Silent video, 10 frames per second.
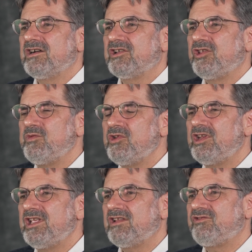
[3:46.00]

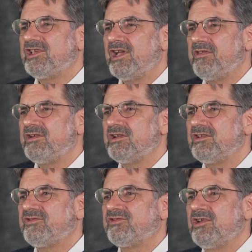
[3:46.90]
community and
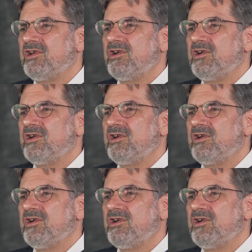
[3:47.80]
togetherness